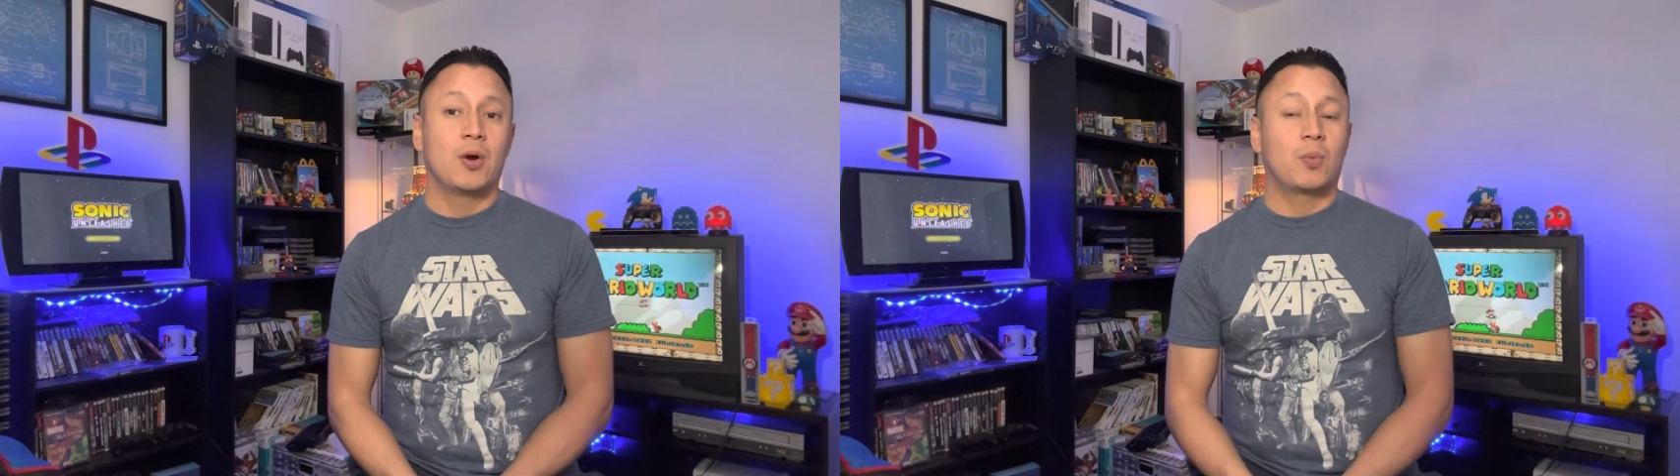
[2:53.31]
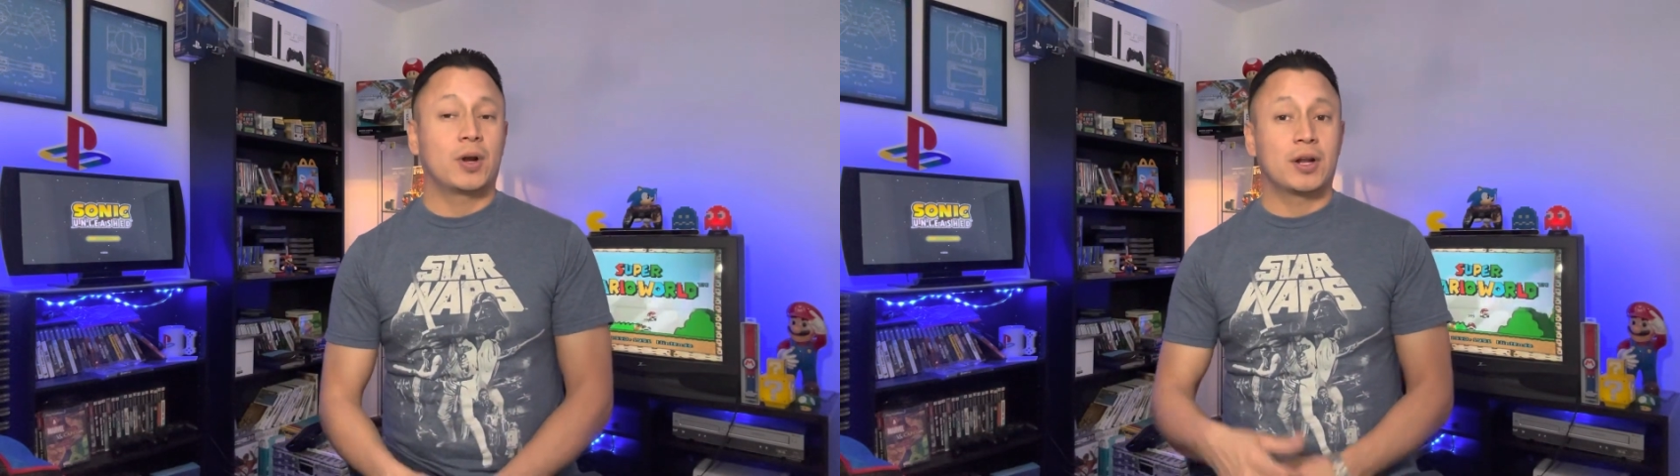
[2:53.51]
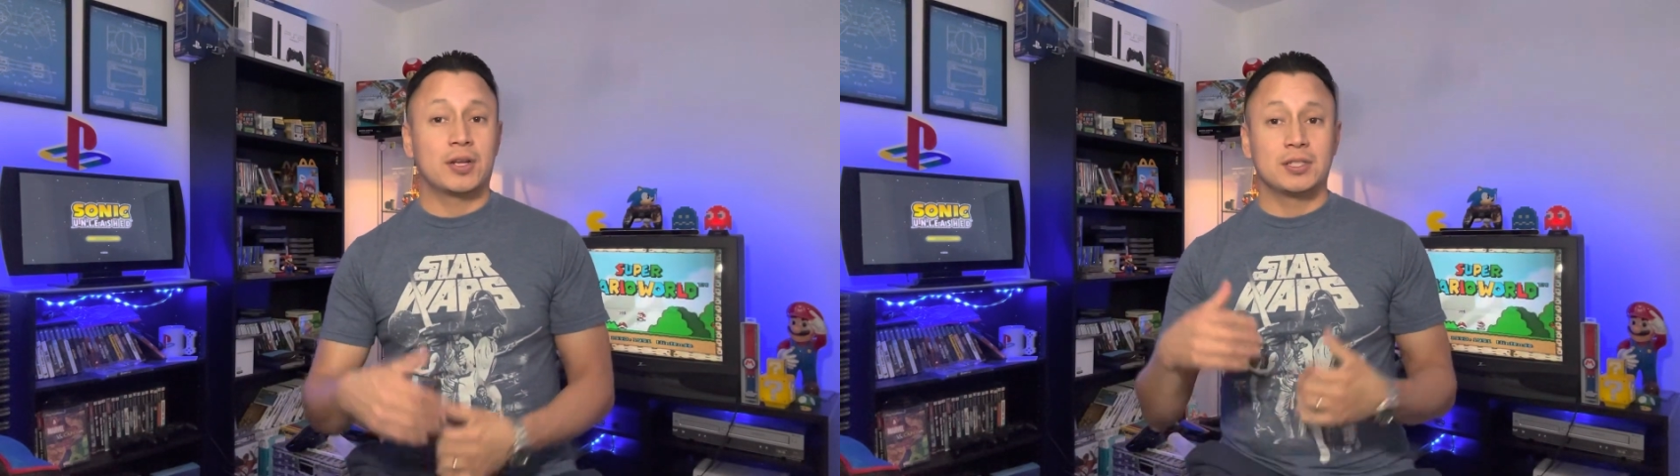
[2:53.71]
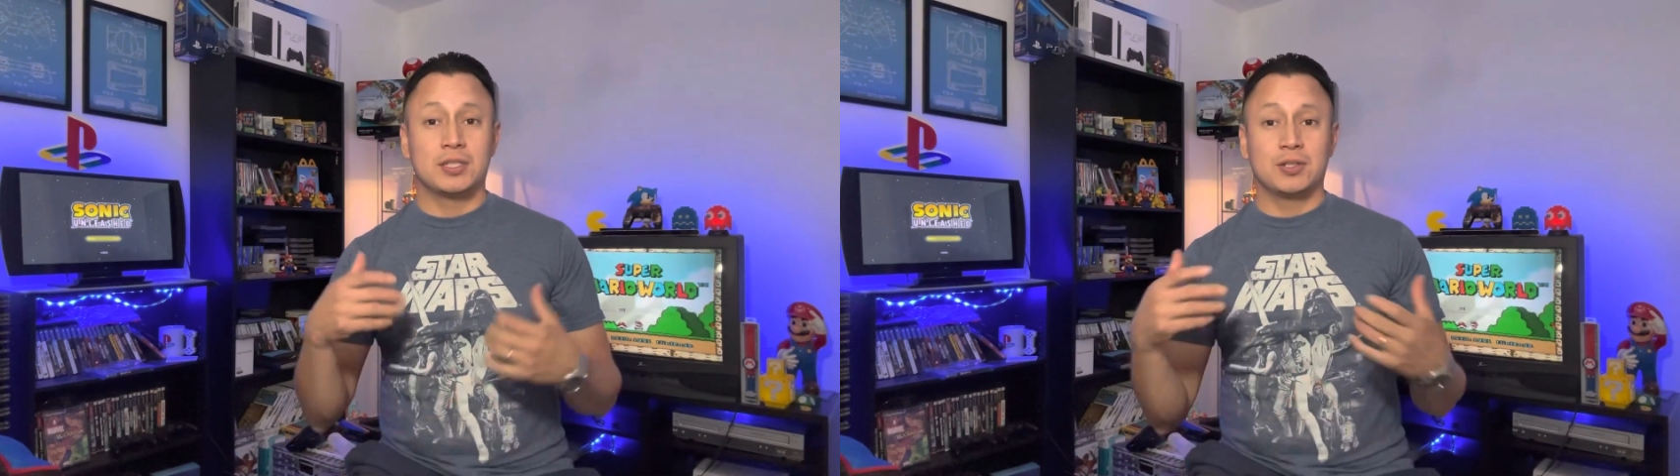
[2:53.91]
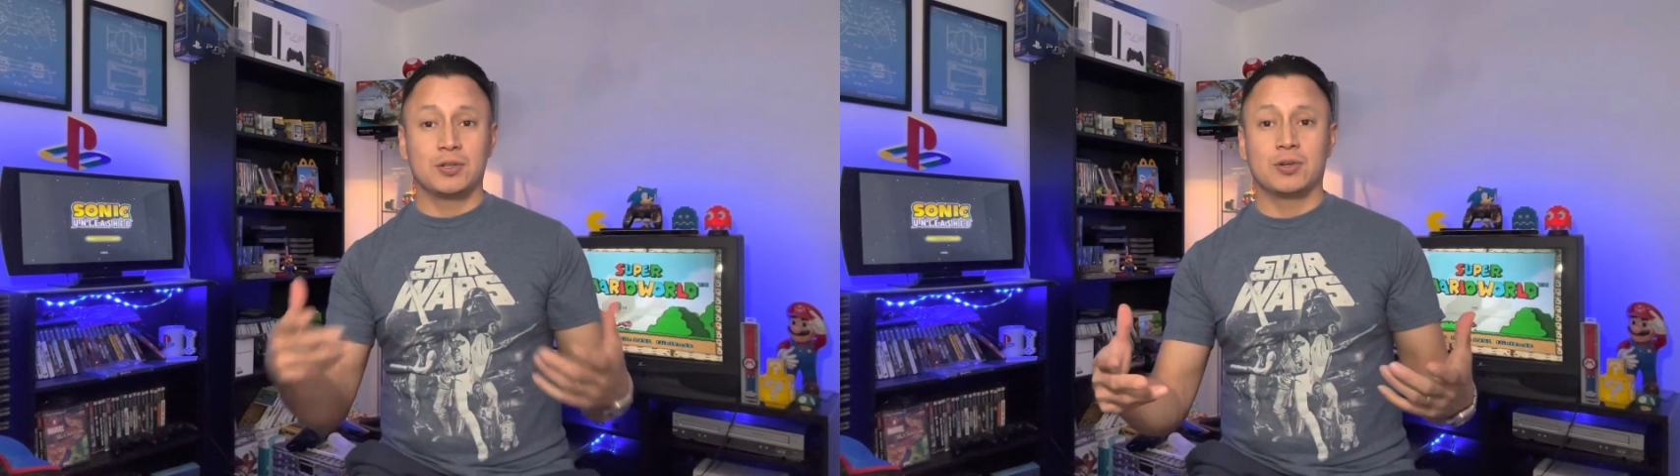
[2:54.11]
We're gonna
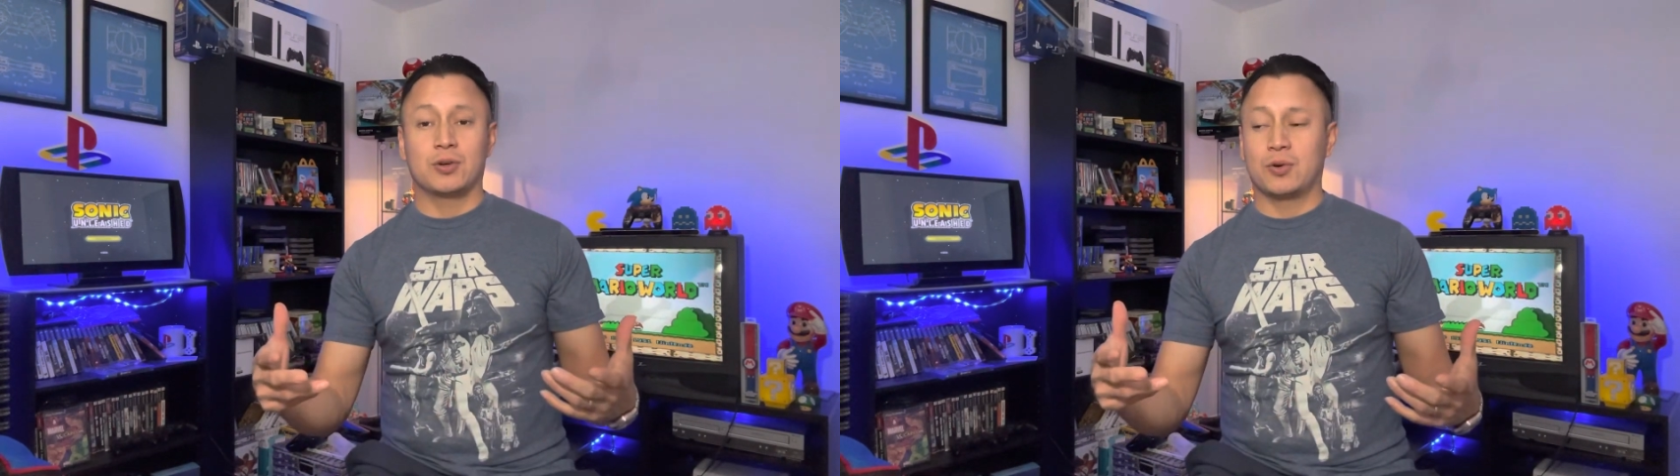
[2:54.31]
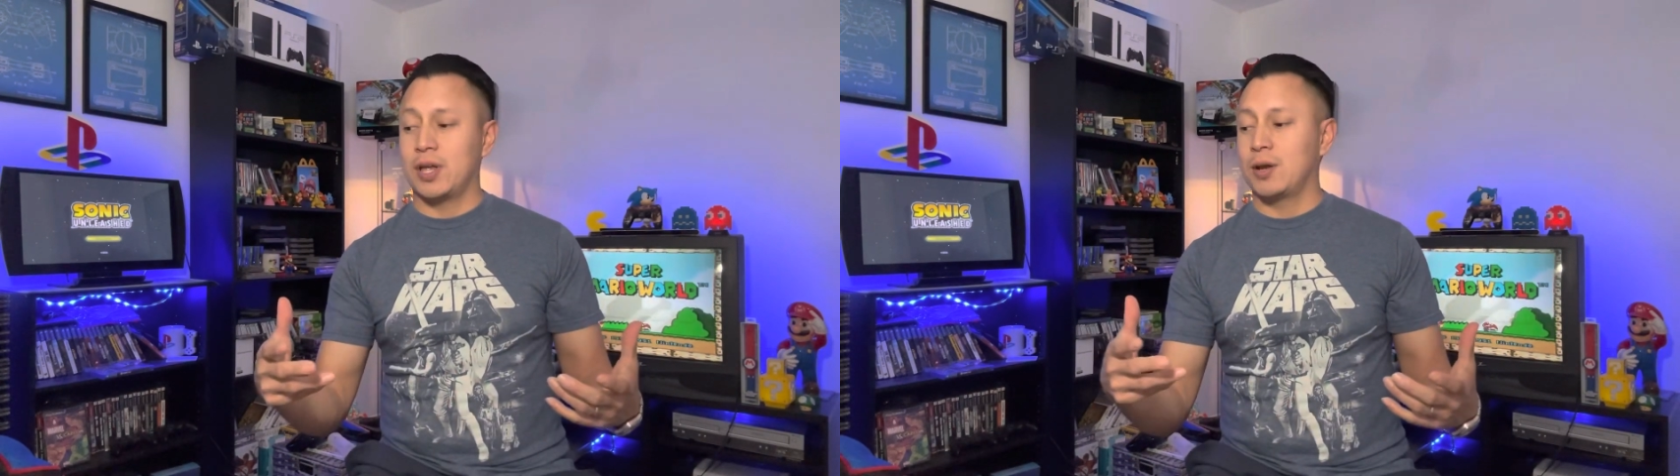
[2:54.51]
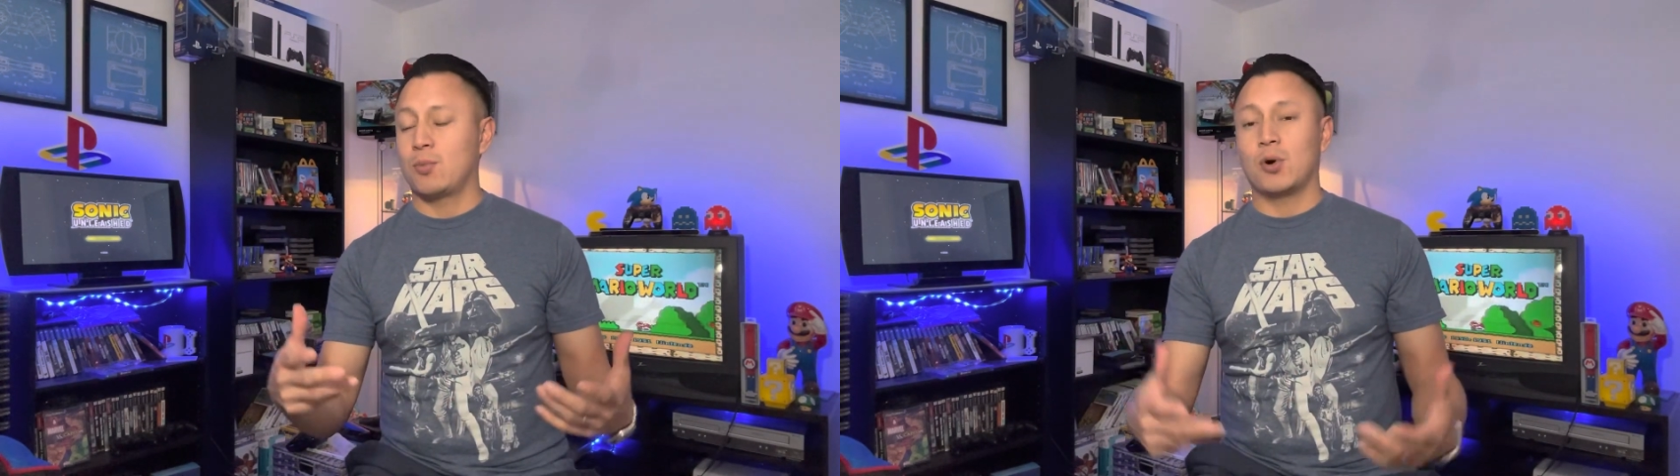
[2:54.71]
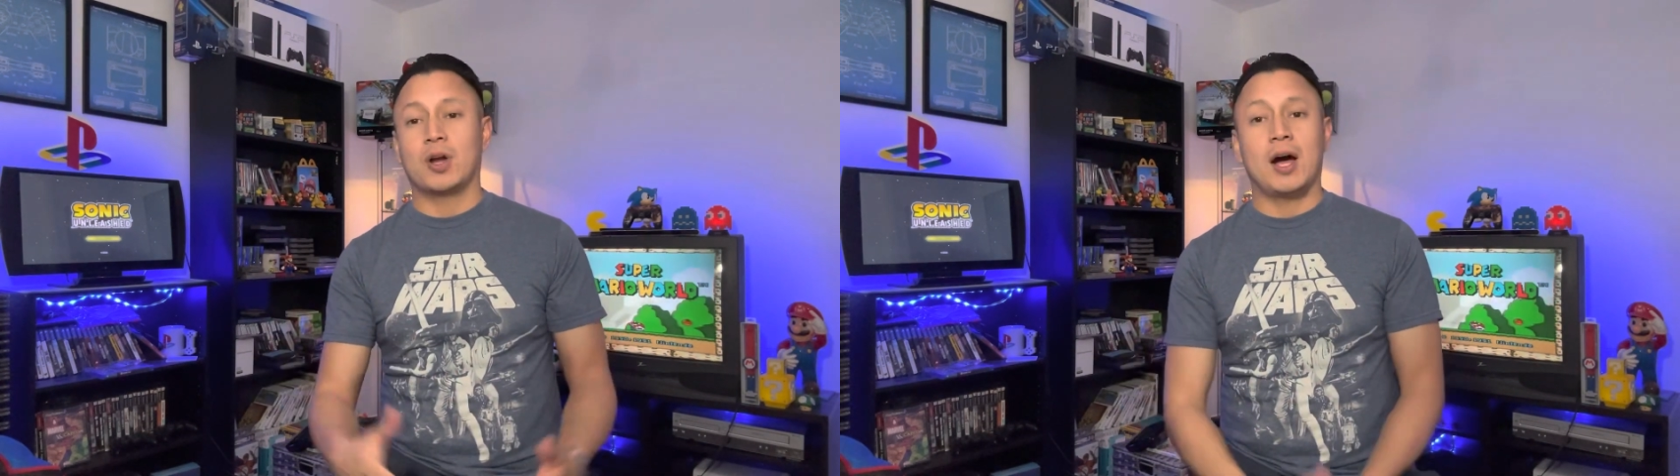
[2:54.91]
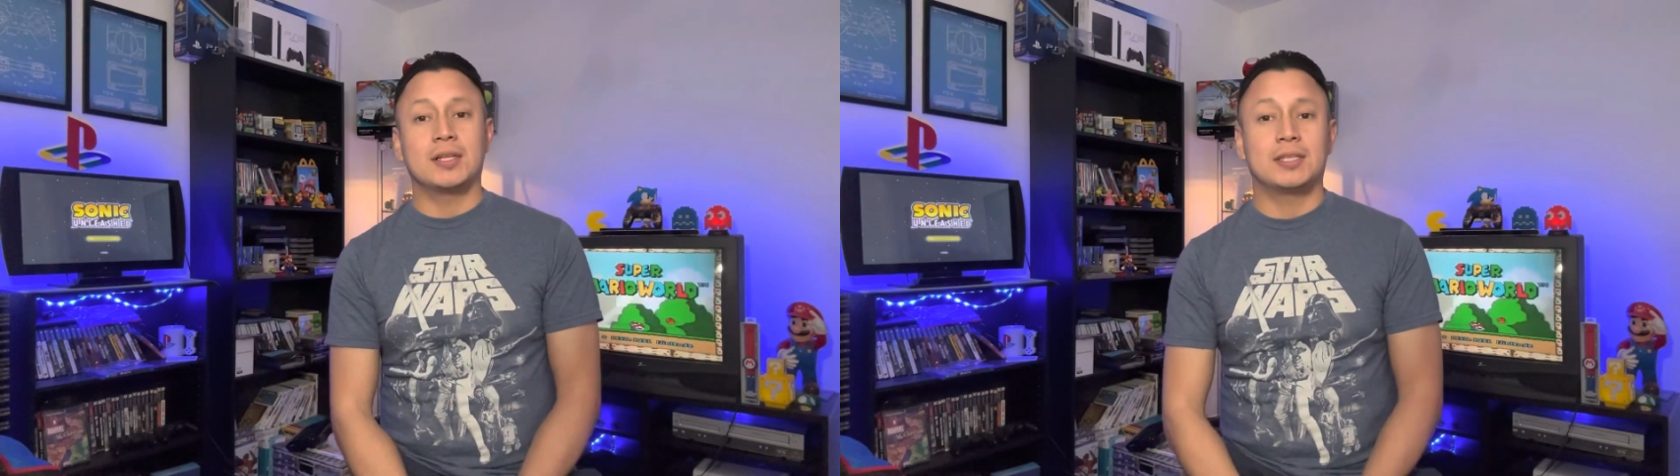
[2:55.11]
continue creating more
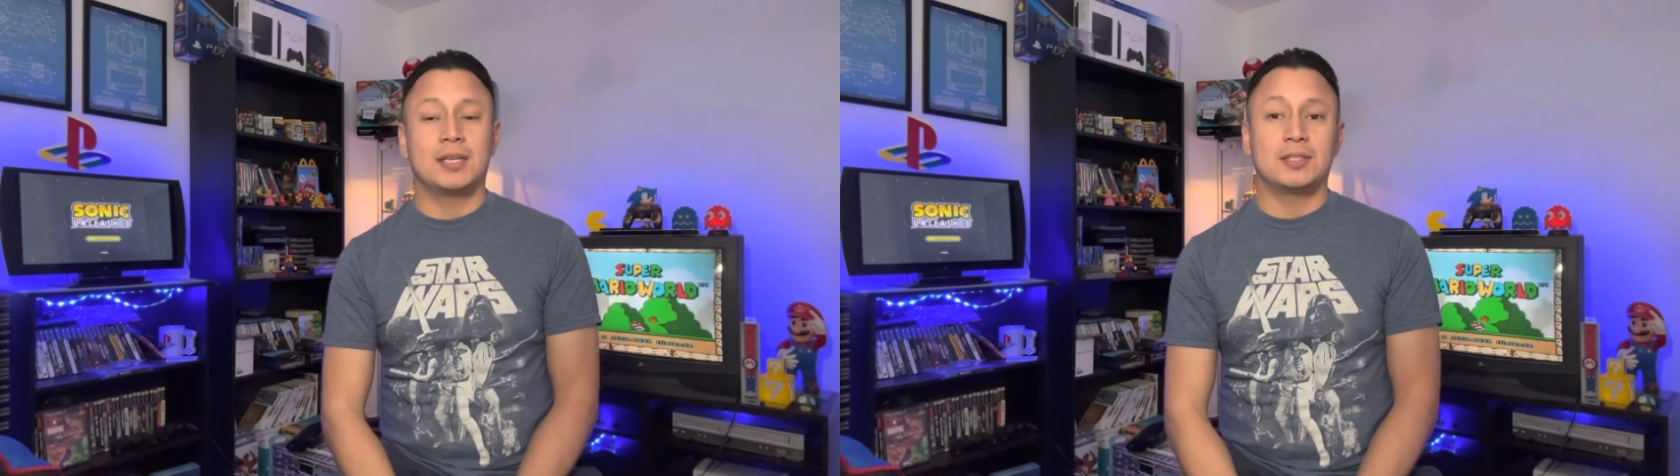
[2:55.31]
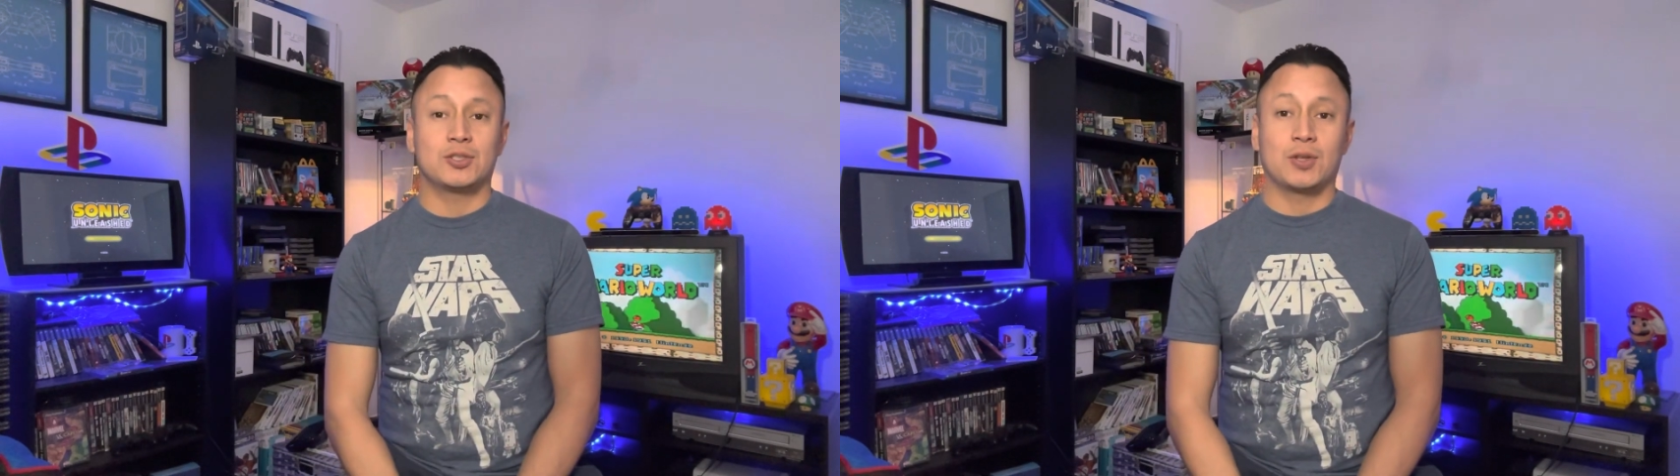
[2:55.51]
content